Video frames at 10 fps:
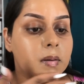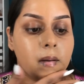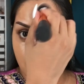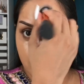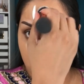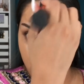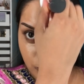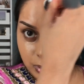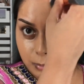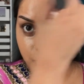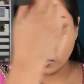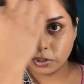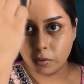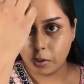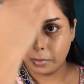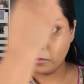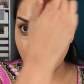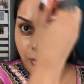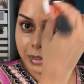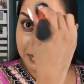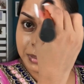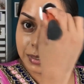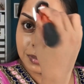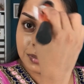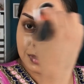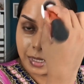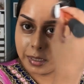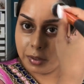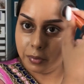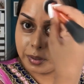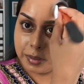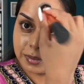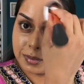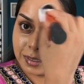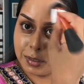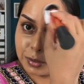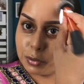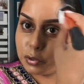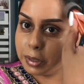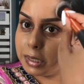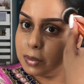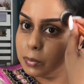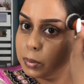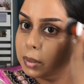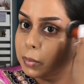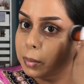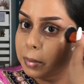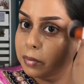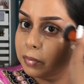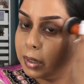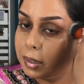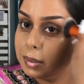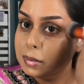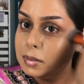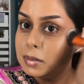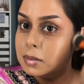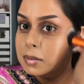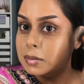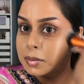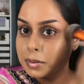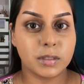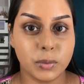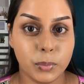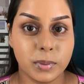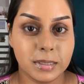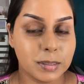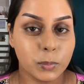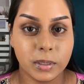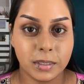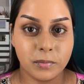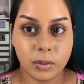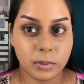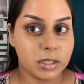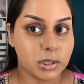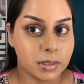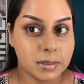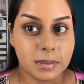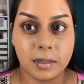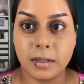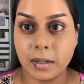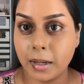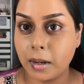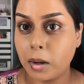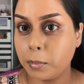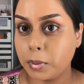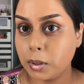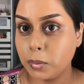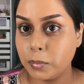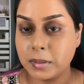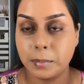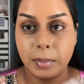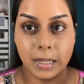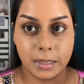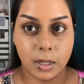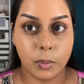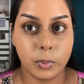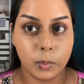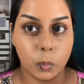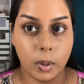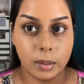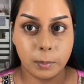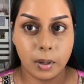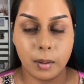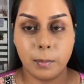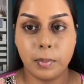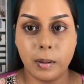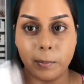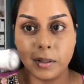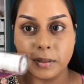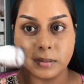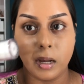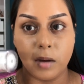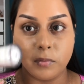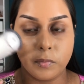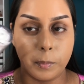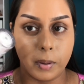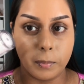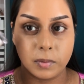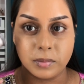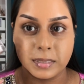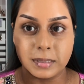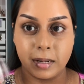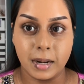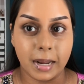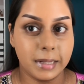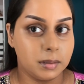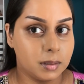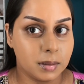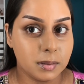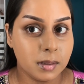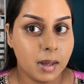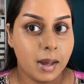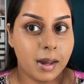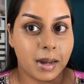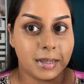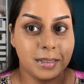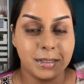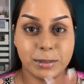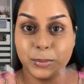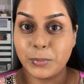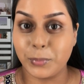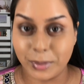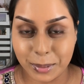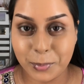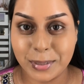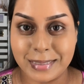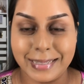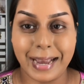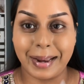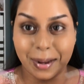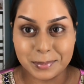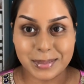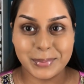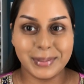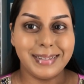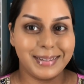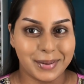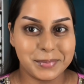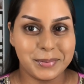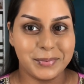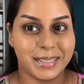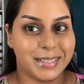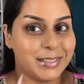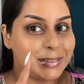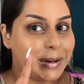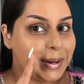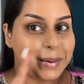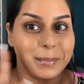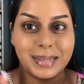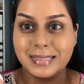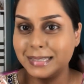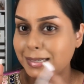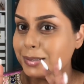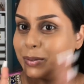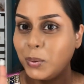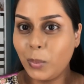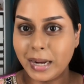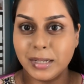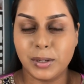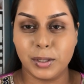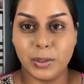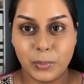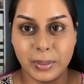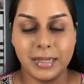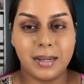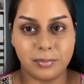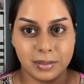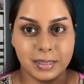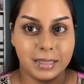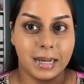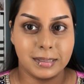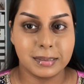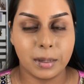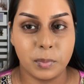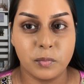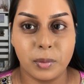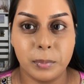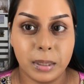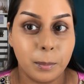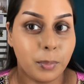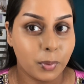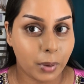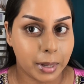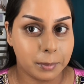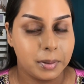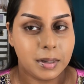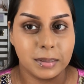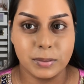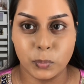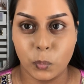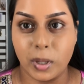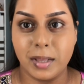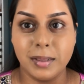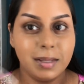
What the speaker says: I'm going to with a brush around my forehead because that area is a little tricky to work with my fingers. So this is what the foundation is looking like up close, blended out with one pump plus half of a pump of this lightener. I think it's really pretty. I absolutely love the finish. My skin is quite glowy. Definitely that is coming from the primer as well.